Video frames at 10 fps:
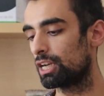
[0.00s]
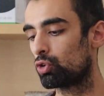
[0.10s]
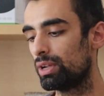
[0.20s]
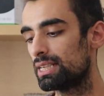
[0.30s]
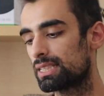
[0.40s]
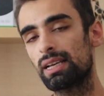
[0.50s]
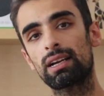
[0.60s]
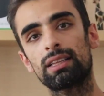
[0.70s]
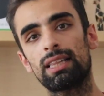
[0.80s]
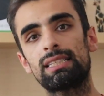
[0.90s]
a green
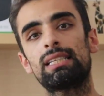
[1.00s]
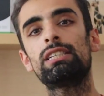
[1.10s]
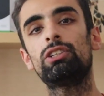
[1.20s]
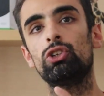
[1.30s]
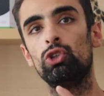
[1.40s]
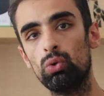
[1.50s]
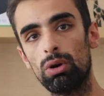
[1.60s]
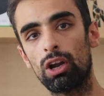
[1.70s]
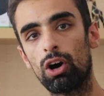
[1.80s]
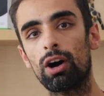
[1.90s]
tick that says
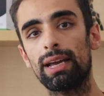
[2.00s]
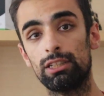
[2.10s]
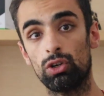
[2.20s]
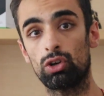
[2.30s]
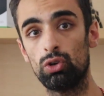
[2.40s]
URL is on